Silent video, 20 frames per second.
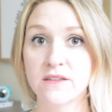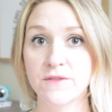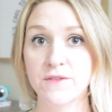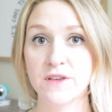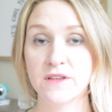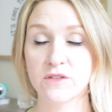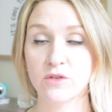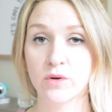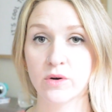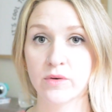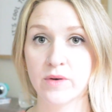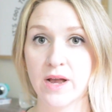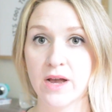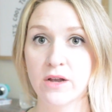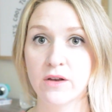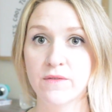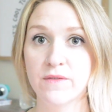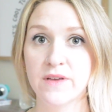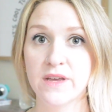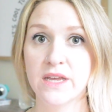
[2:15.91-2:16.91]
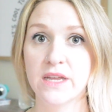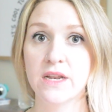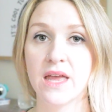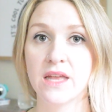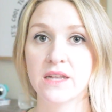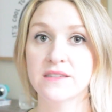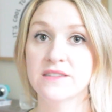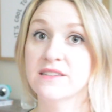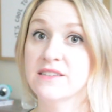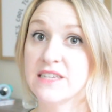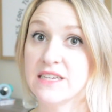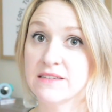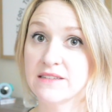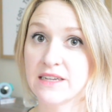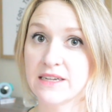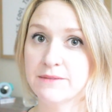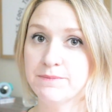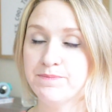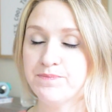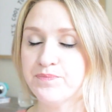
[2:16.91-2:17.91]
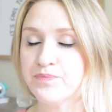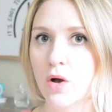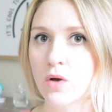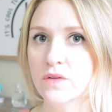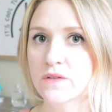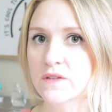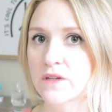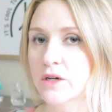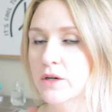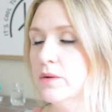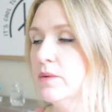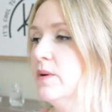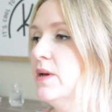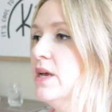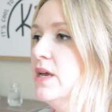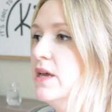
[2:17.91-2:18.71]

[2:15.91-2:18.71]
if he's grown out of it, and season. Also,